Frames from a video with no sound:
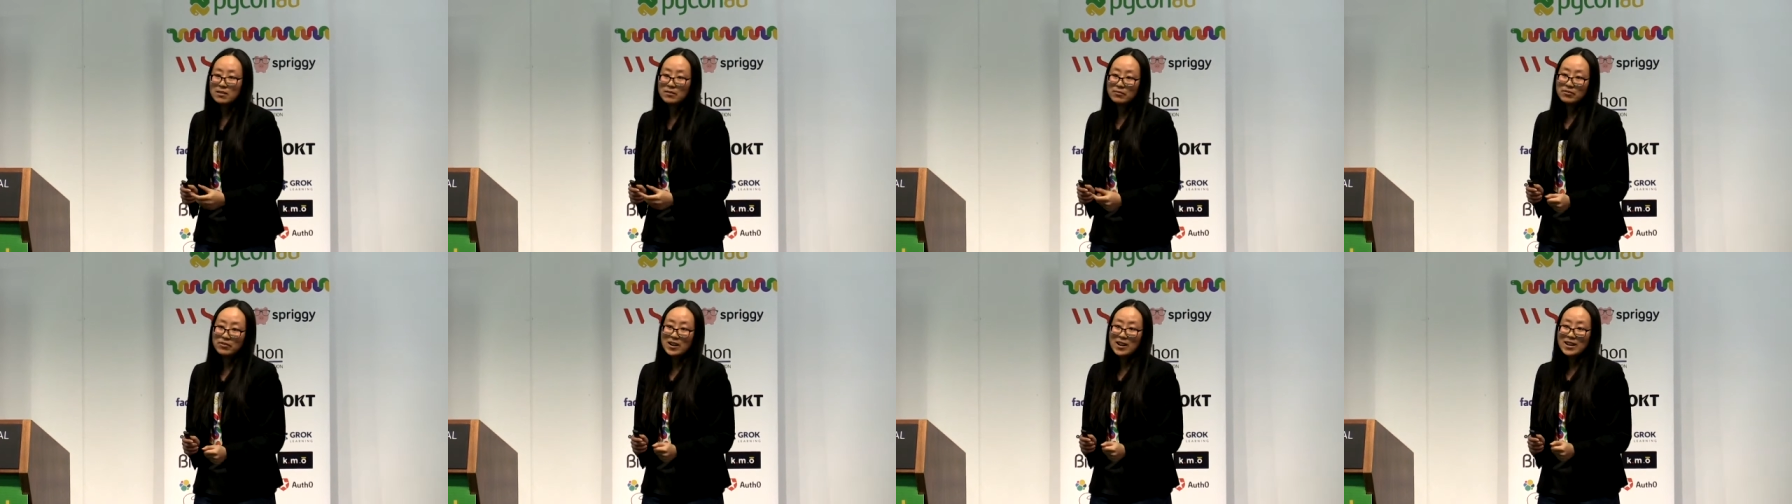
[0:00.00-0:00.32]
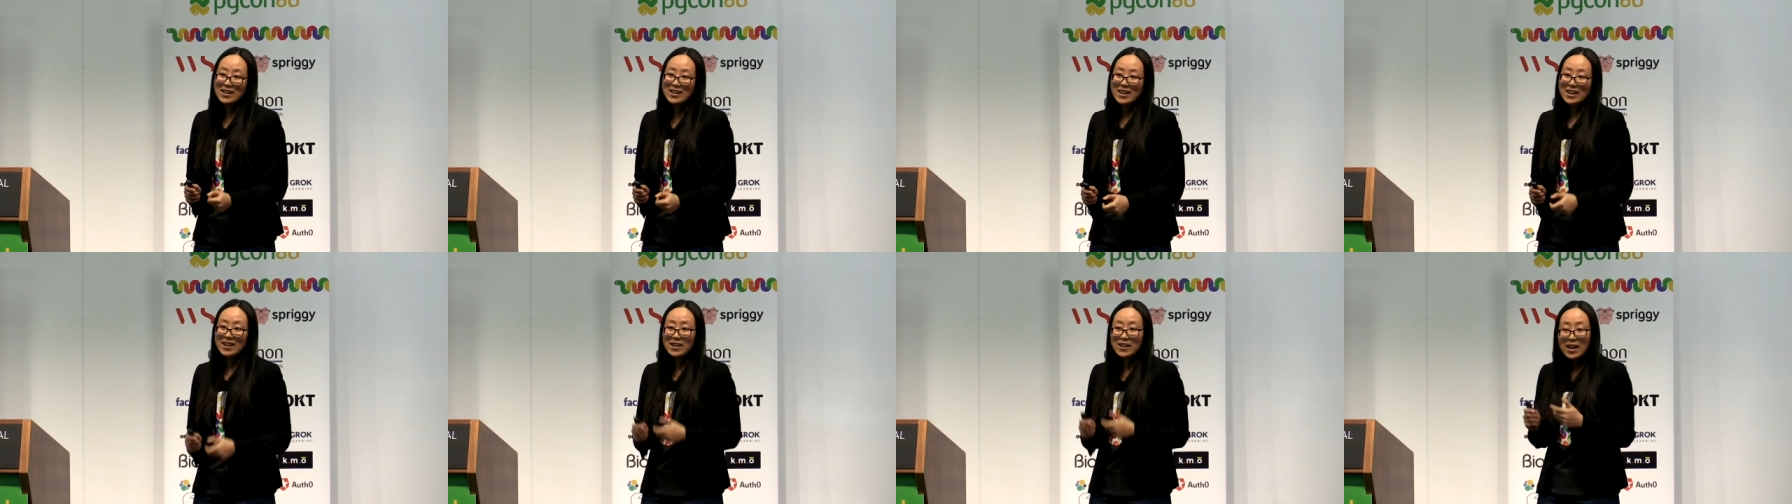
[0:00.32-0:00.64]
in
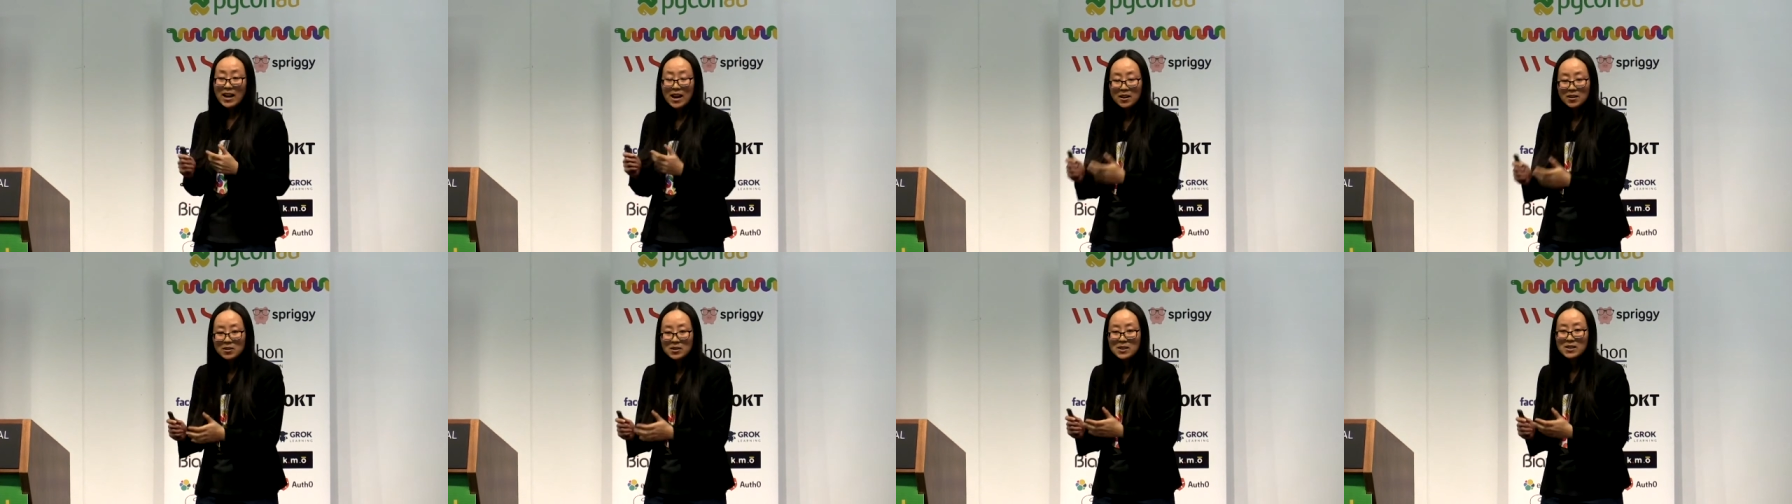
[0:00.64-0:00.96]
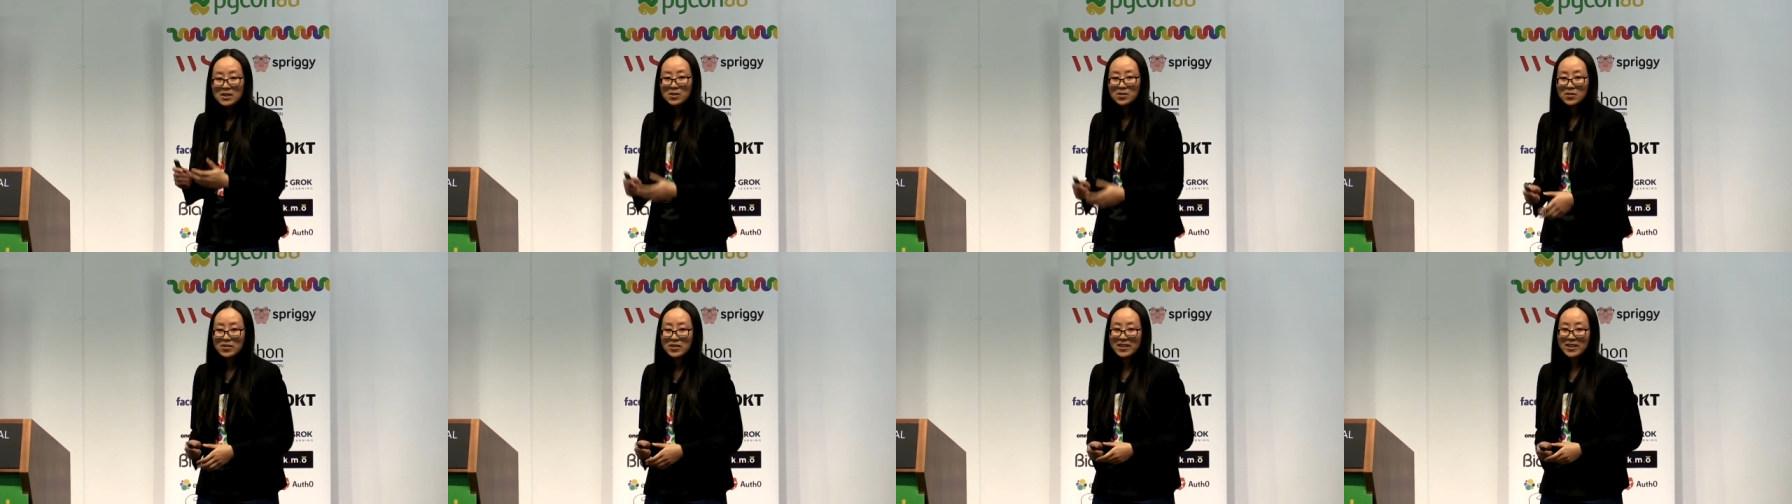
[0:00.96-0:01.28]
finding out how the
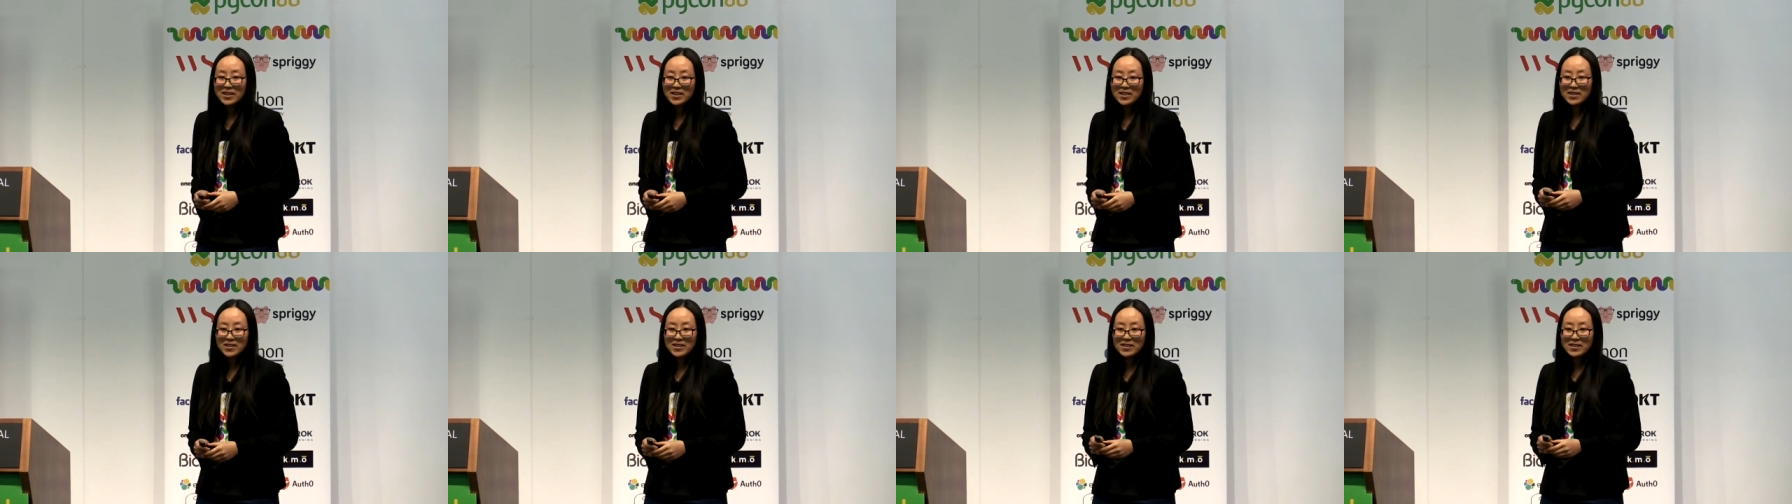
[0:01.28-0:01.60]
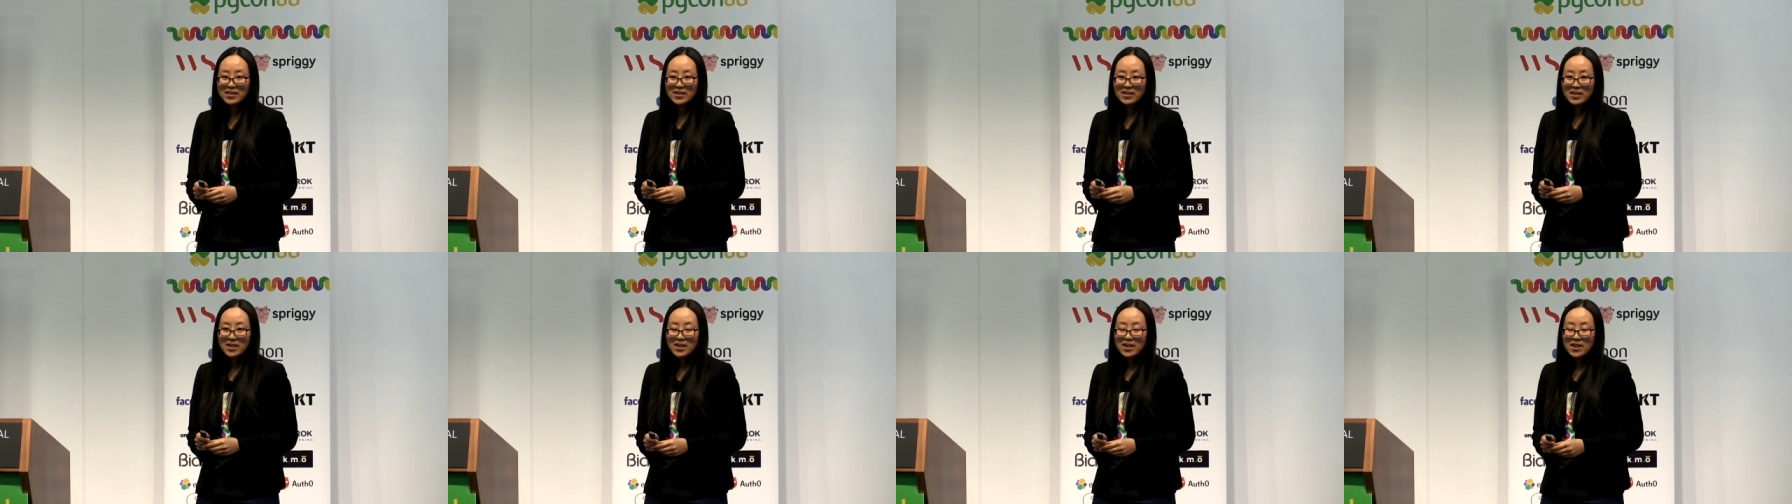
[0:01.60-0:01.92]
story
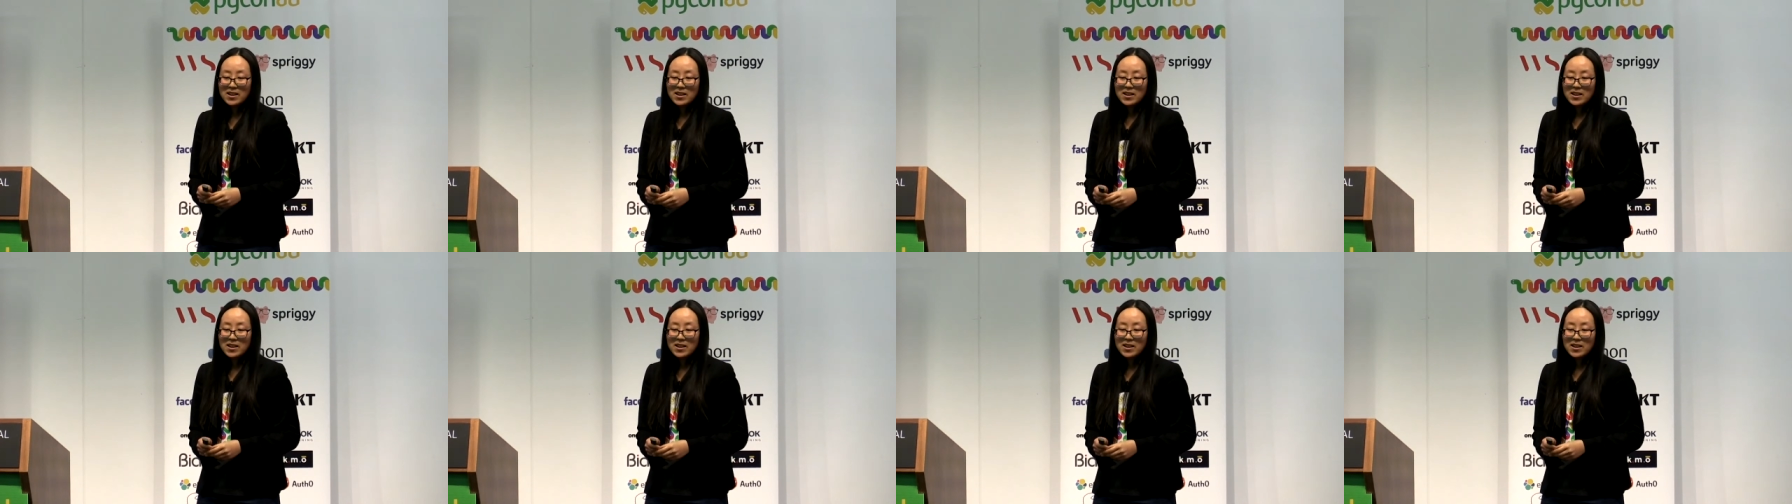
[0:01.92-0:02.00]
goes.